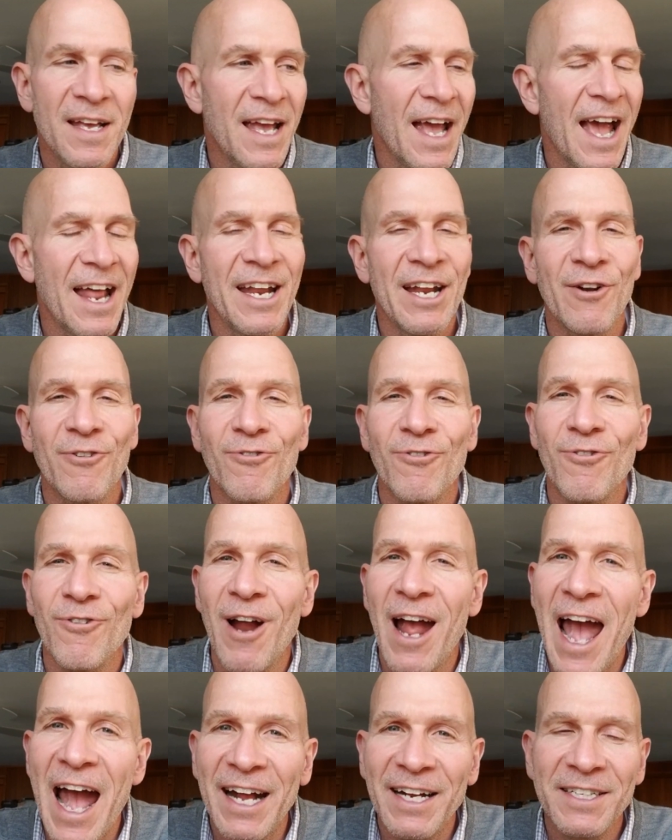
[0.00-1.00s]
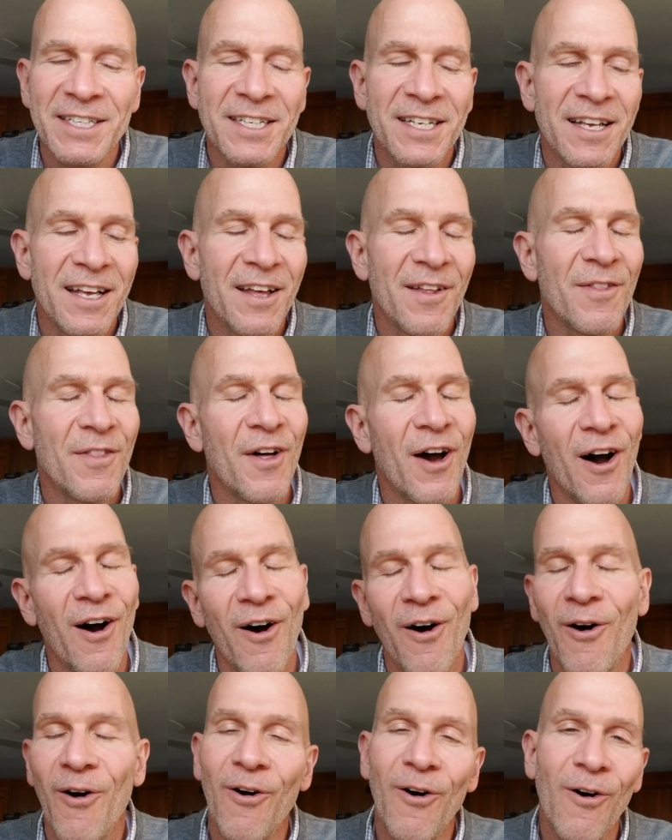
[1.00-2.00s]
And it wrecked the
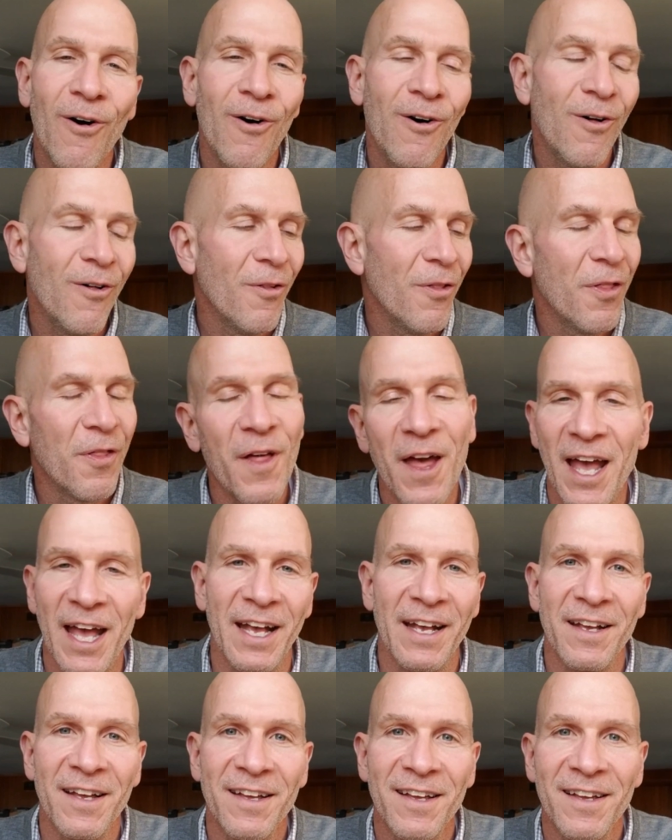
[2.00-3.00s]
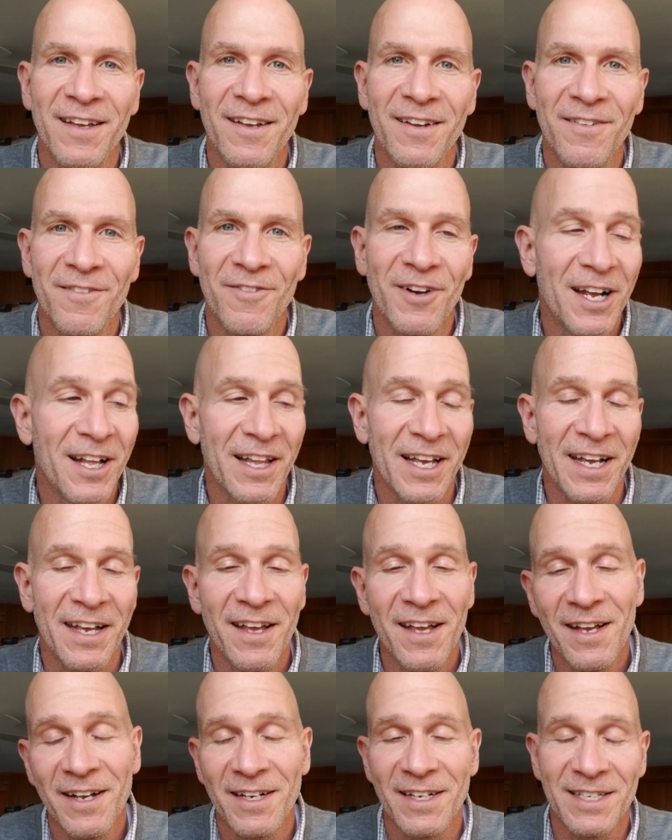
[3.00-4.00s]
whole thing, really,
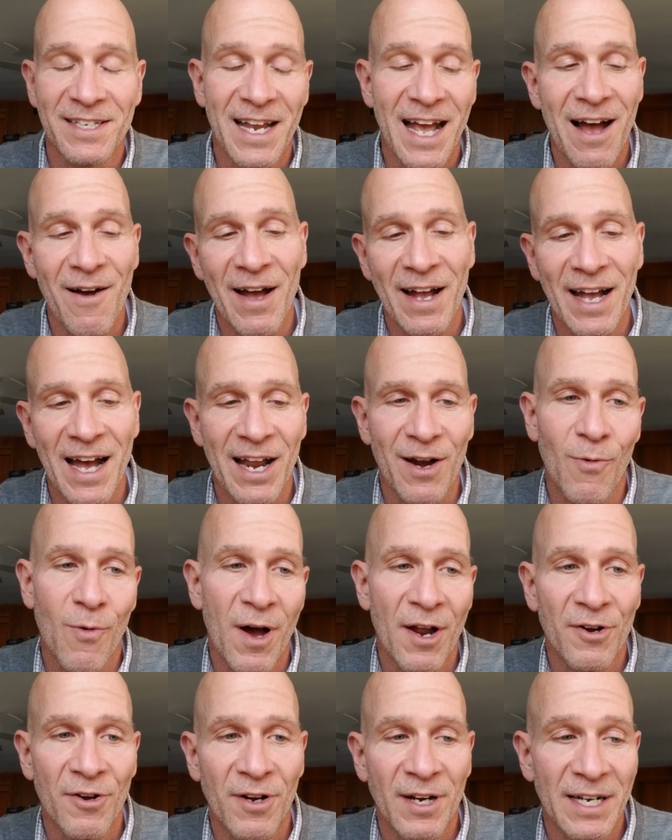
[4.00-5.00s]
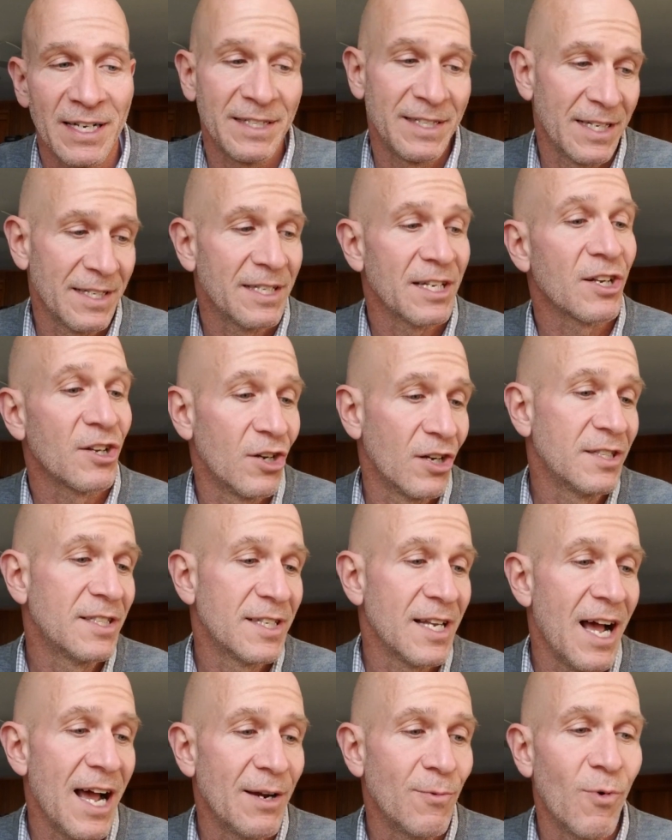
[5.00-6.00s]
because now I got to wonder, is this a good
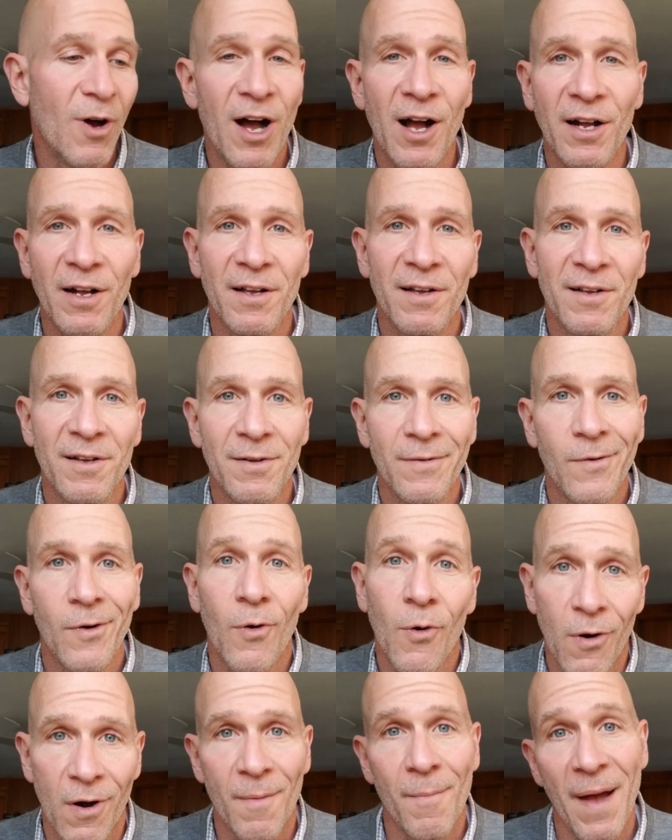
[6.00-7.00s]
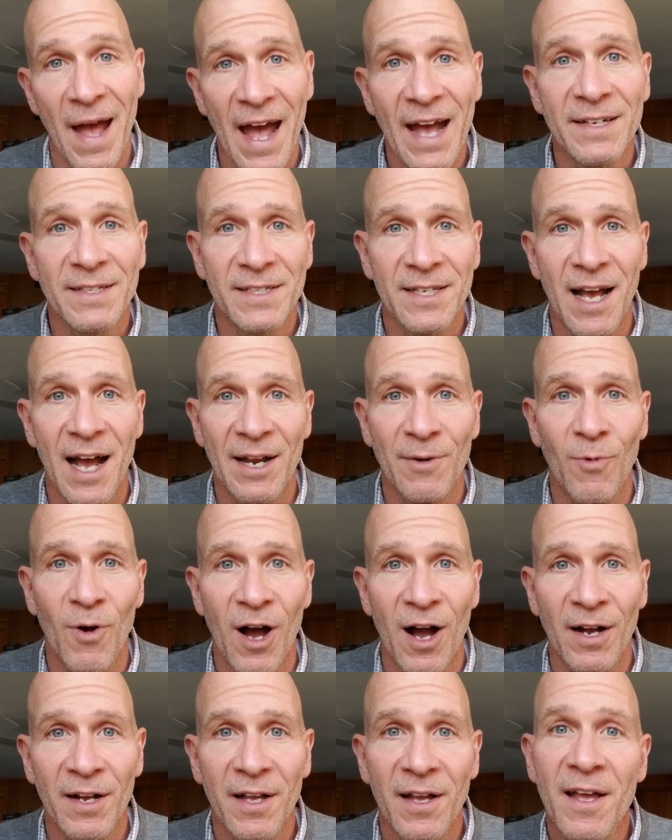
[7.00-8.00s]
sidewalk or a bad
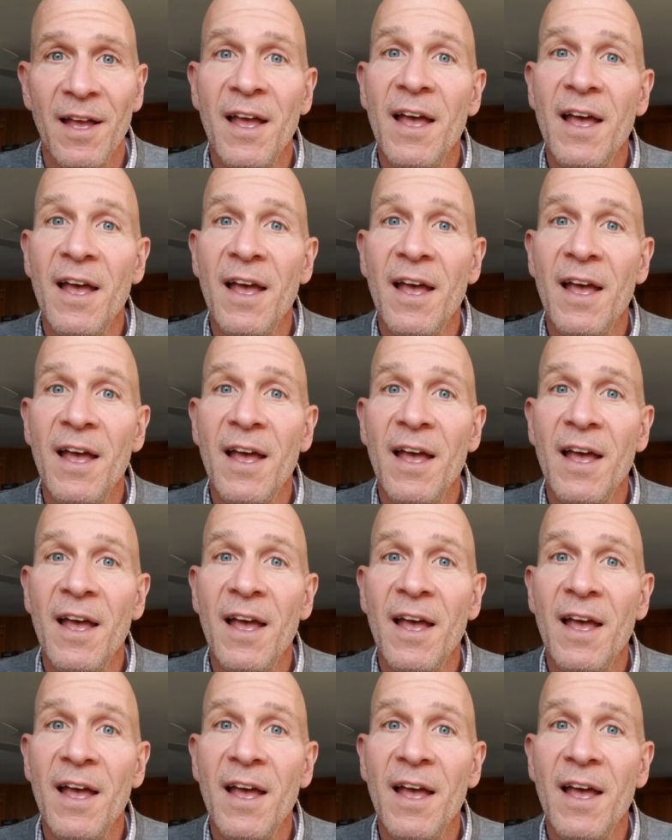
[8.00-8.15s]
sidewalk?